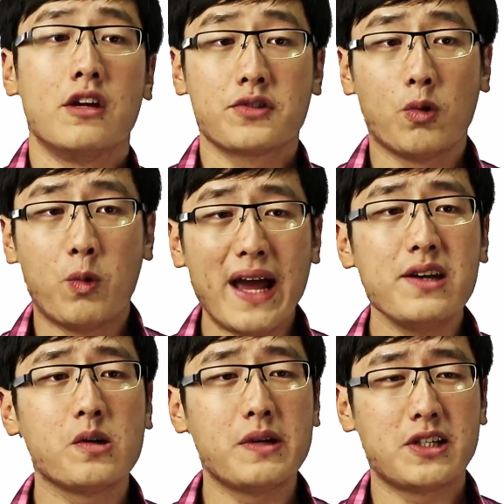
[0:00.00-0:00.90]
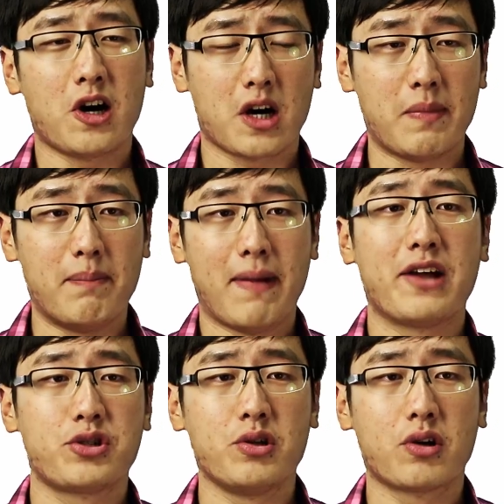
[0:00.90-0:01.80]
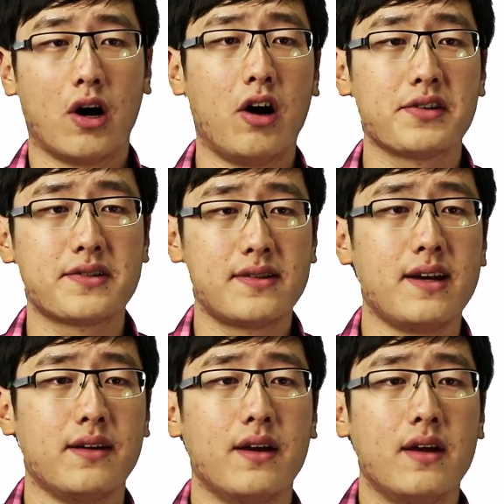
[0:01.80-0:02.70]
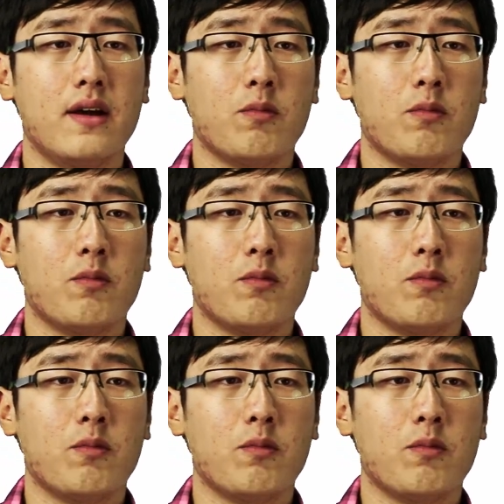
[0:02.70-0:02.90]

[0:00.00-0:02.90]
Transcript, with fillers: So when do we talk about marginal costs then?